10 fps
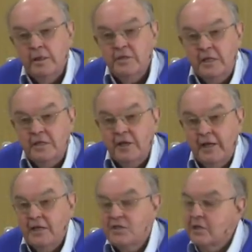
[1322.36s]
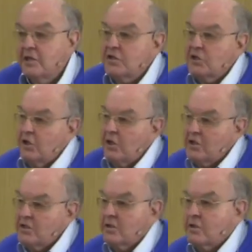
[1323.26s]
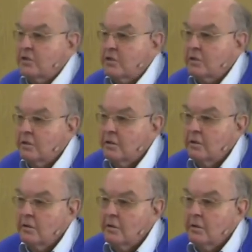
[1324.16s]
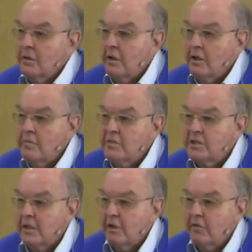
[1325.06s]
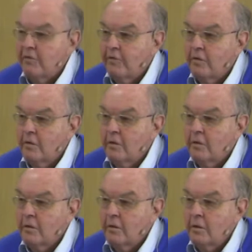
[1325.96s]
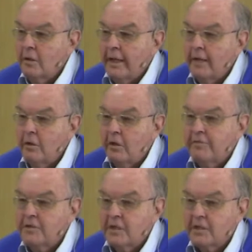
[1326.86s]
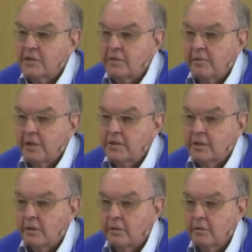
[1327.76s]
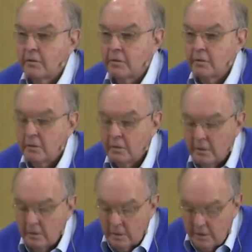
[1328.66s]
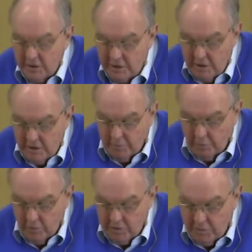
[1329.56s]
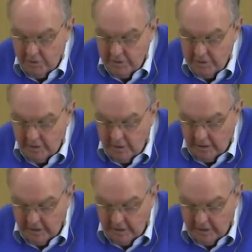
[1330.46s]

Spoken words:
is he takes those curses on himself and offers us the blessing. Listen to Paul's words in